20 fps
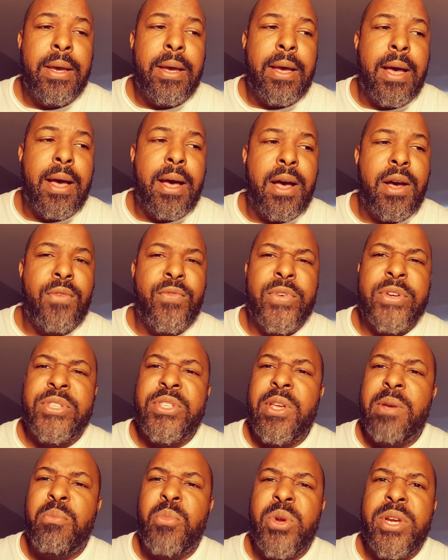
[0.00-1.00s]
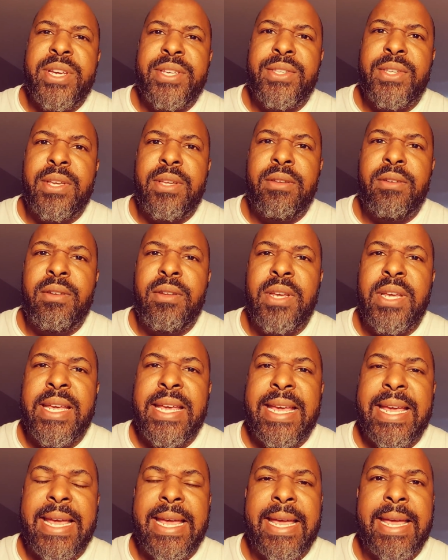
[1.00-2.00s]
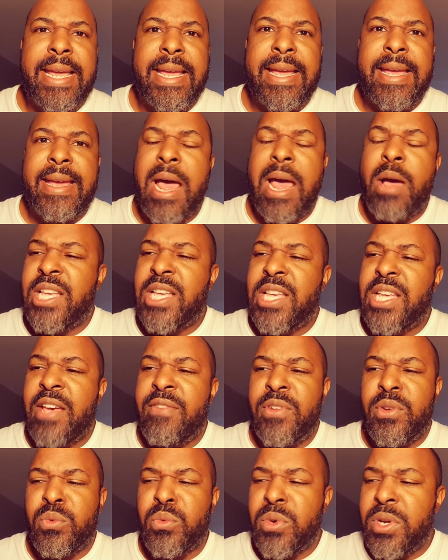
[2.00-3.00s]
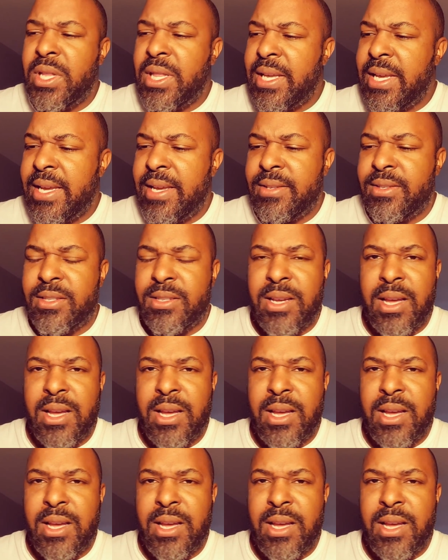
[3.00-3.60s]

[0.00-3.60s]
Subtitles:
For some reason, I was having really